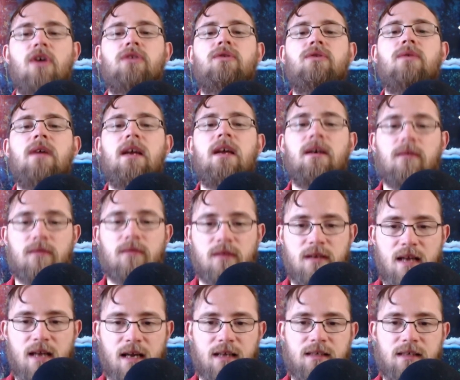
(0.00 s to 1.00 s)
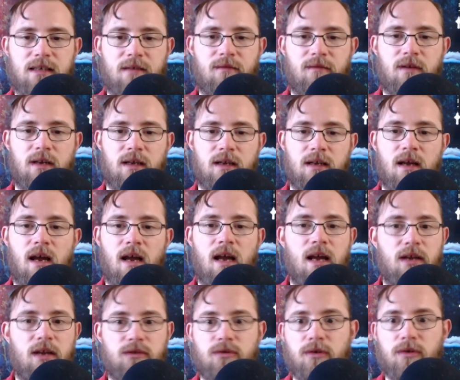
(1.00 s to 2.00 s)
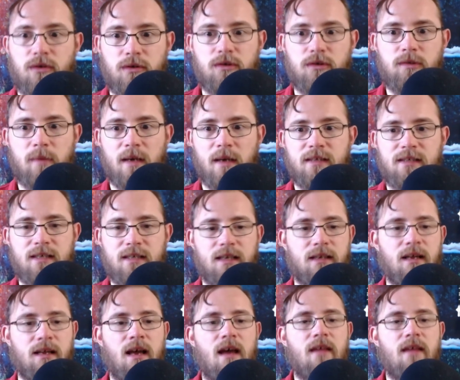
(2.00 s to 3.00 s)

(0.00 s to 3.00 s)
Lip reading: to heal the negativity introduced by sin.